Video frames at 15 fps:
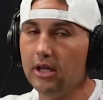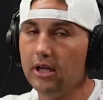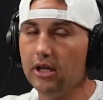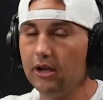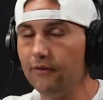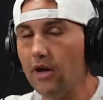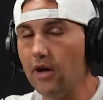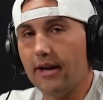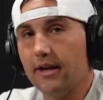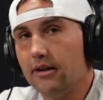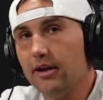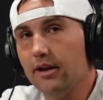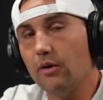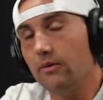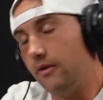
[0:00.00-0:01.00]
you've got to,
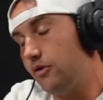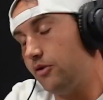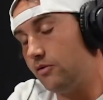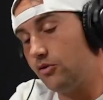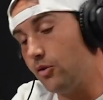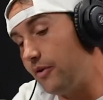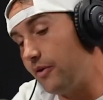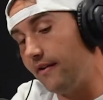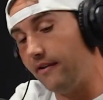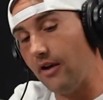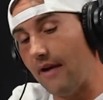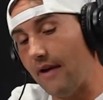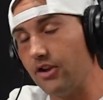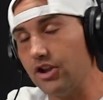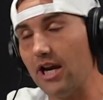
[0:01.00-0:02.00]
the truth is you
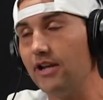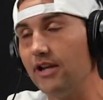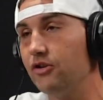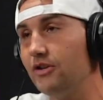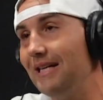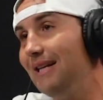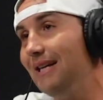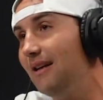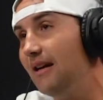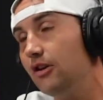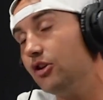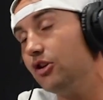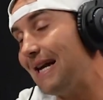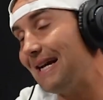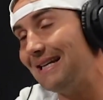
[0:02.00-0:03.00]
have to change
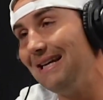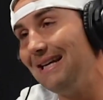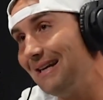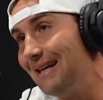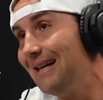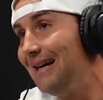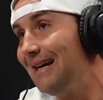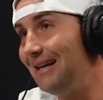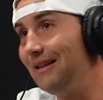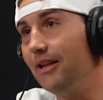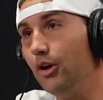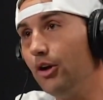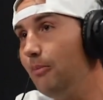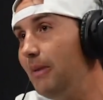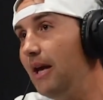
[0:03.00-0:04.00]
your technique a
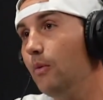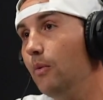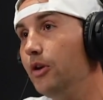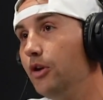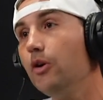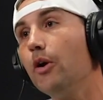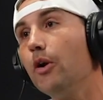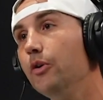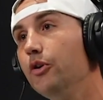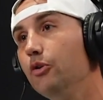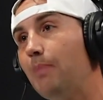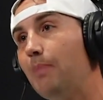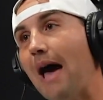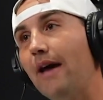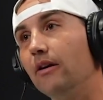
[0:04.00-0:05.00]
little bit when you go to a new
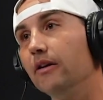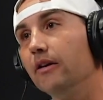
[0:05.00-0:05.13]
paddle,